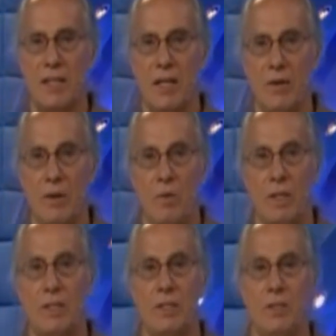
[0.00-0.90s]
not knowing
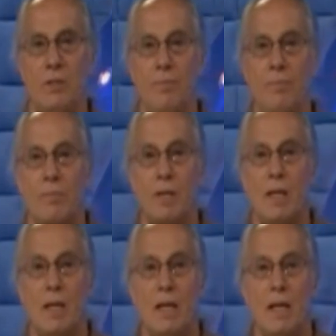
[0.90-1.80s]
what to do
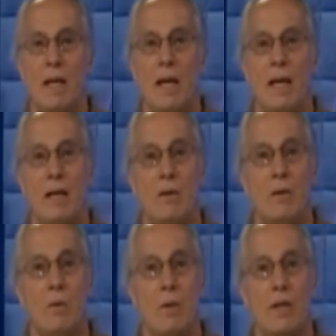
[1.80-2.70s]

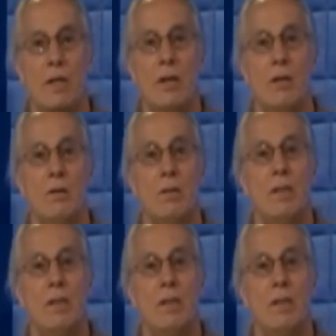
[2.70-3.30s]
or where to go.